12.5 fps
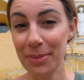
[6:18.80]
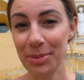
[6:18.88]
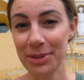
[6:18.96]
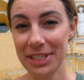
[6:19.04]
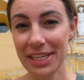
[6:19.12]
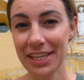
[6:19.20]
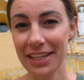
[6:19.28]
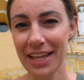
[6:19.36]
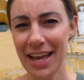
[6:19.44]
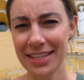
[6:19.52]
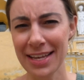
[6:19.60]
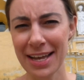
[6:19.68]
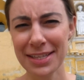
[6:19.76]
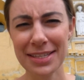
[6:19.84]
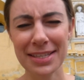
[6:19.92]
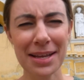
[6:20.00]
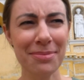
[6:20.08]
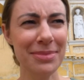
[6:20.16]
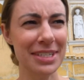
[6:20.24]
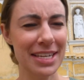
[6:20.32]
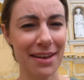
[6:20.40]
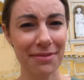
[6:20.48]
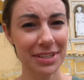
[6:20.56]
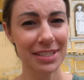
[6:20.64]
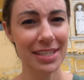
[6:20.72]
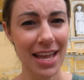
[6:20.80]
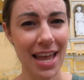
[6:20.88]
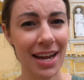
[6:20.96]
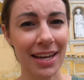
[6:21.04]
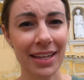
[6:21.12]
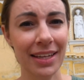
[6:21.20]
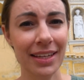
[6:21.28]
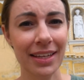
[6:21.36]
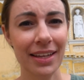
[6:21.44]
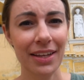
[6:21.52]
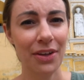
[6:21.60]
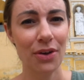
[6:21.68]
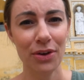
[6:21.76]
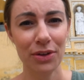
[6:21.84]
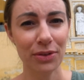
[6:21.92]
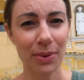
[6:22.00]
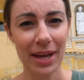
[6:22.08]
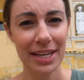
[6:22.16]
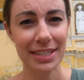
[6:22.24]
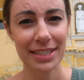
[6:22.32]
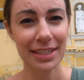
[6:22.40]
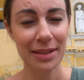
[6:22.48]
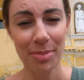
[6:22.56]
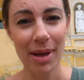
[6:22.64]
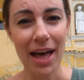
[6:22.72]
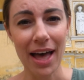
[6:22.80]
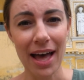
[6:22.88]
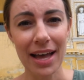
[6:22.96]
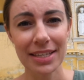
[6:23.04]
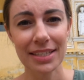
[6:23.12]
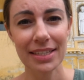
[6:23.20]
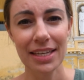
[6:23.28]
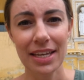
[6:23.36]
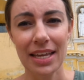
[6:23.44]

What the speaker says: in particular has had some devastating earthquakes in the past,